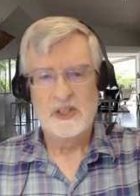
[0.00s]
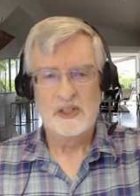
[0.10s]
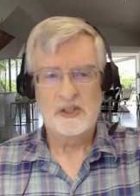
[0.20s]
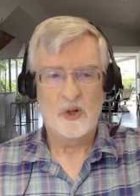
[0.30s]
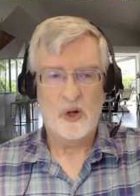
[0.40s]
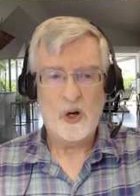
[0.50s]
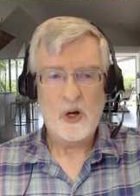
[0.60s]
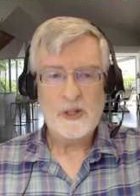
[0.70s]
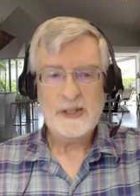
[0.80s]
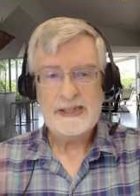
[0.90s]
So
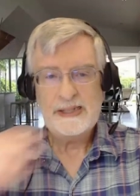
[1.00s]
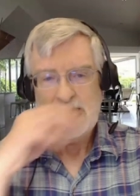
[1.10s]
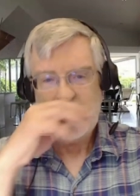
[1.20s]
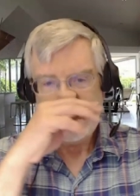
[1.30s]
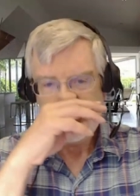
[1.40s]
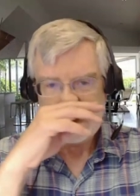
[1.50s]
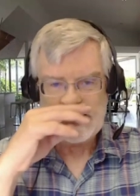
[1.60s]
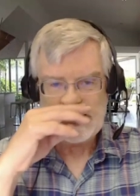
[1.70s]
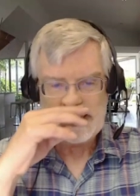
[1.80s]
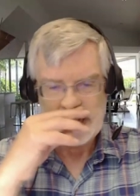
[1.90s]
all this is done under the
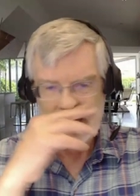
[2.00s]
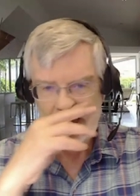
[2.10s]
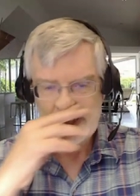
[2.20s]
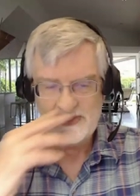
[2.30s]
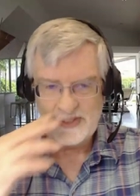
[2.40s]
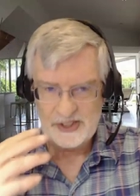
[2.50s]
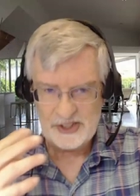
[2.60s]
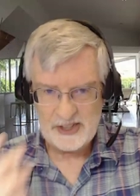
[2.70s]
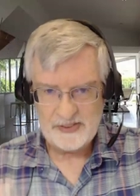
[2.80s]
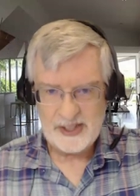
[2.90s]
disguise of
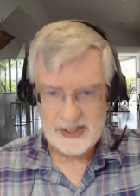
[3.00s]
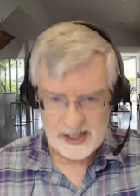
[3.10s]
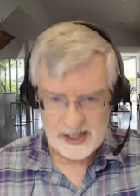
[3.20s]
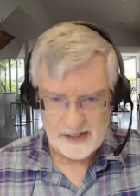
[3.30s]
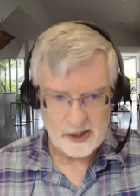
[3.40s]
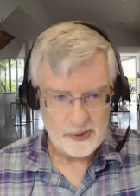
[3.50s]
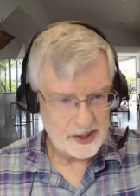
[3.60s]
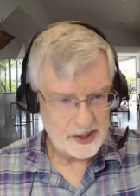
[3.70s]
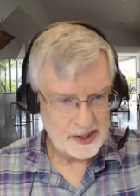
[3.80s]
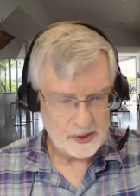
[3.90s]
achieving love,
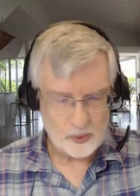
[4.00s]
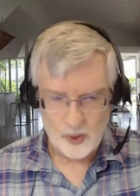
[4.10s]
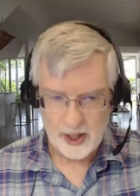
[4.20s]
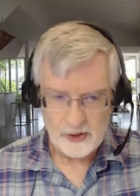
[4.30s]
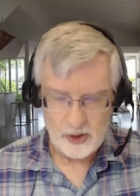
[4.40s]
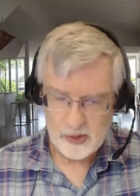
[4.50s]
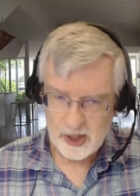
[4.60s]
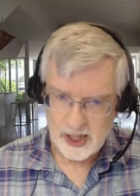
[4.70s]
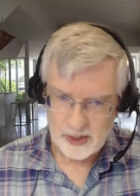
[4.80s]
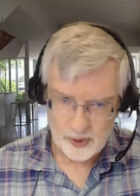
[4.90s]
community, right human
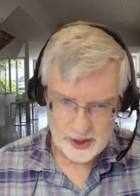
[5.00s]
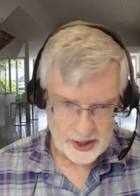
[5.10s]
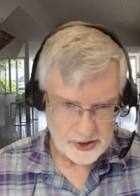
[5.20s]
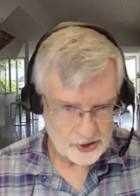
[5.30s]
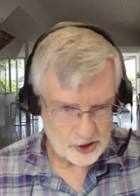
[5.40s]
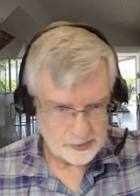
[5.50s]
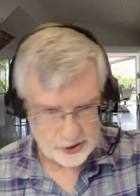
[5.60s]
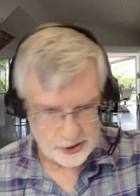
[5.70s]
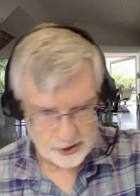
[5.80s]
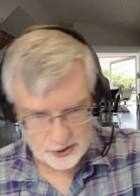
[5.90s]
relationships,
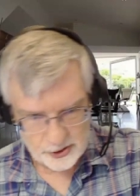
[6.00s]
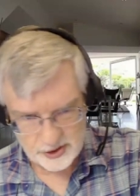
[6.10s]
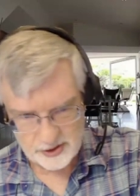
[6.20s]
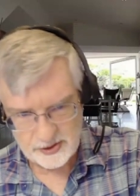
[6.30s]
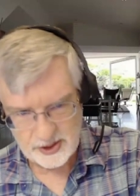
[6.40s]
inclusive,